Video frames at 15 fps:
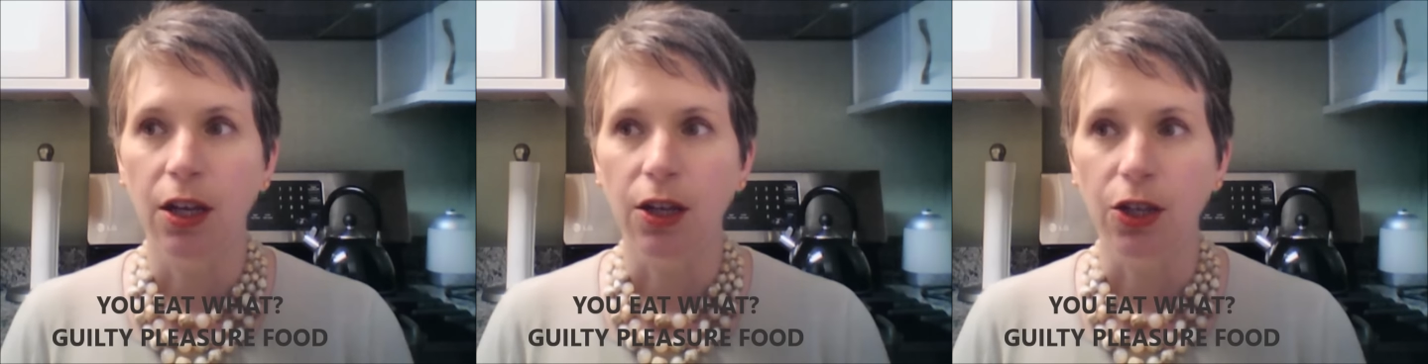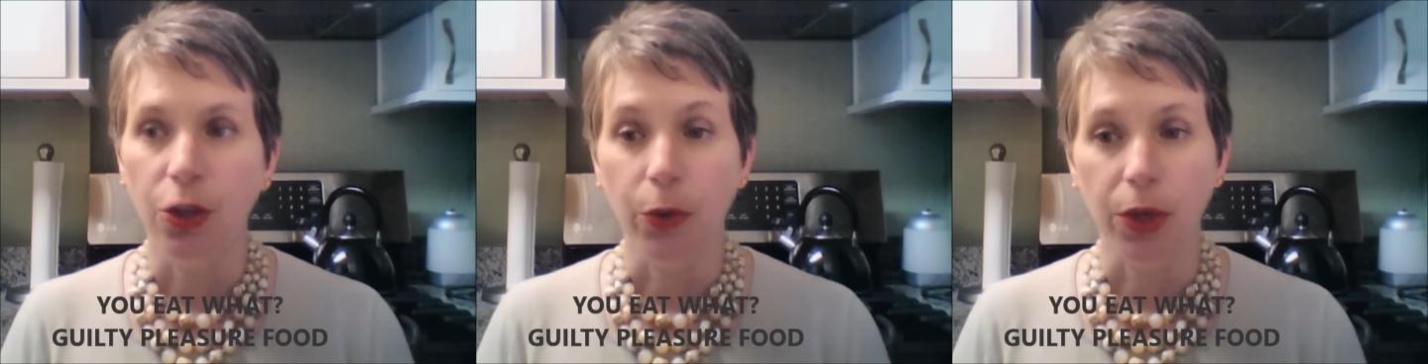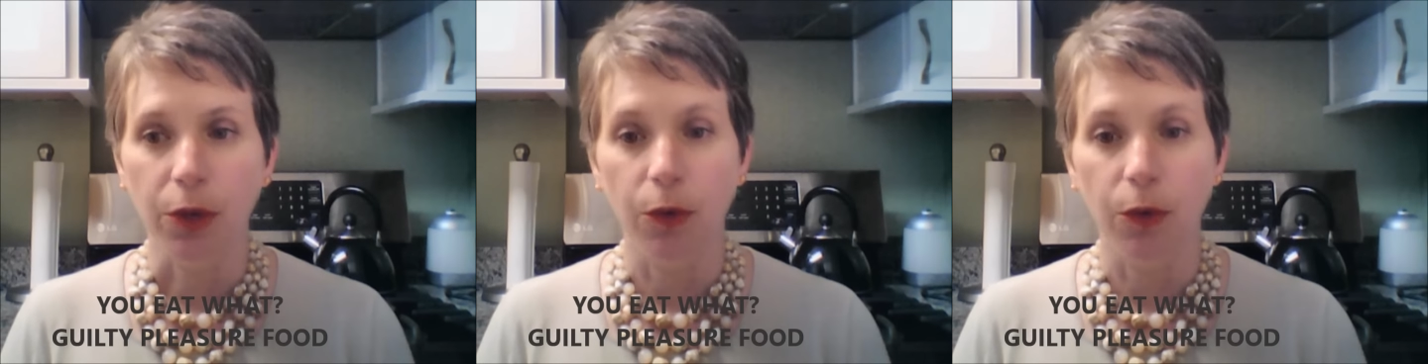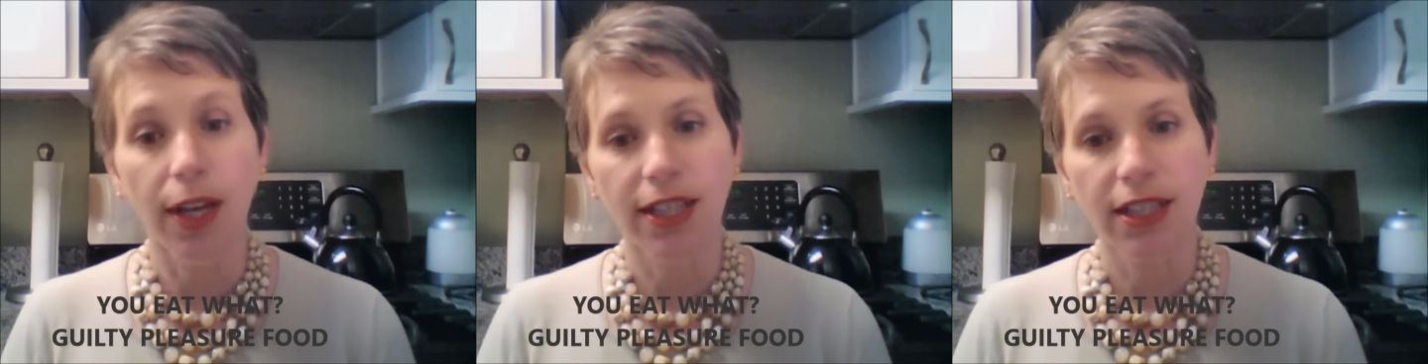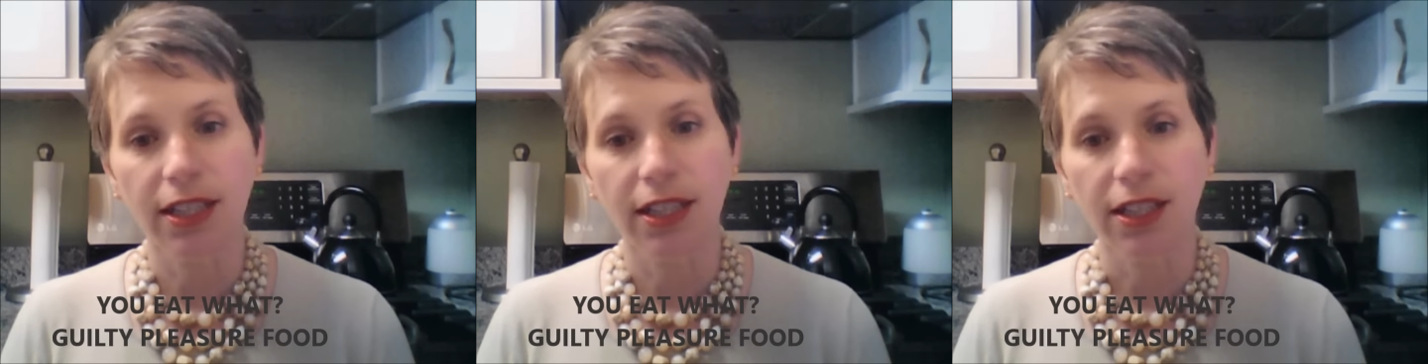You eat
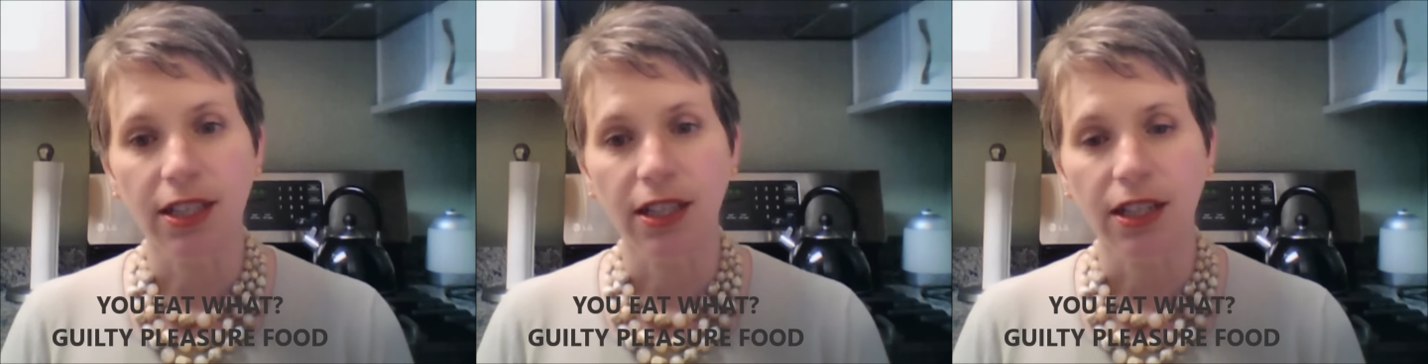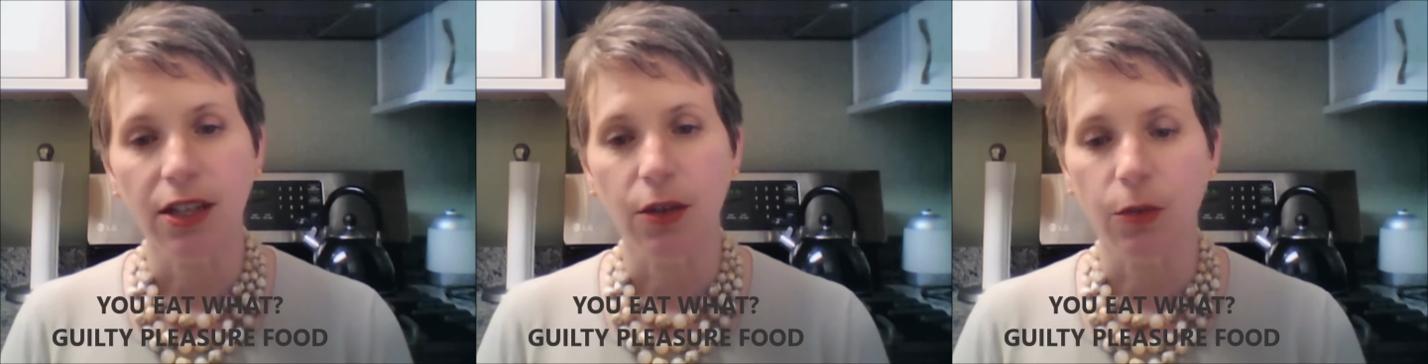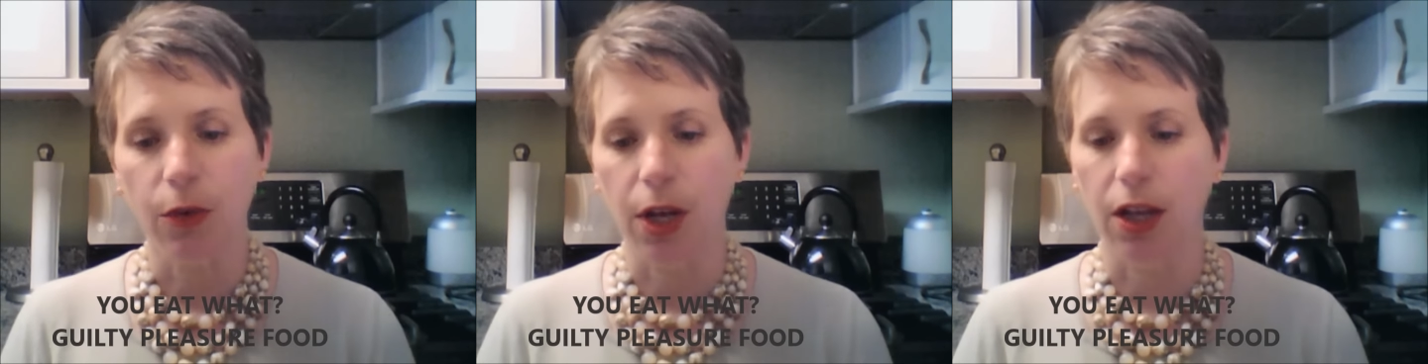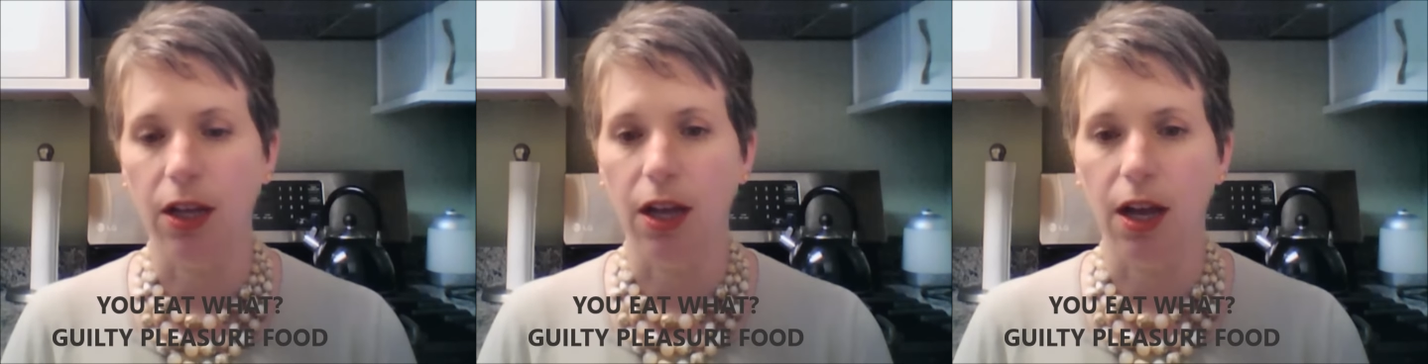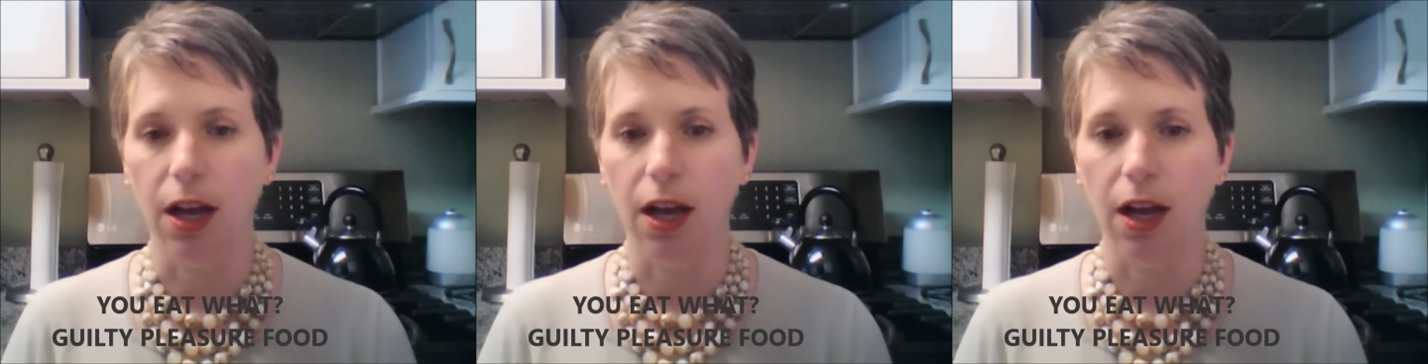what? Well,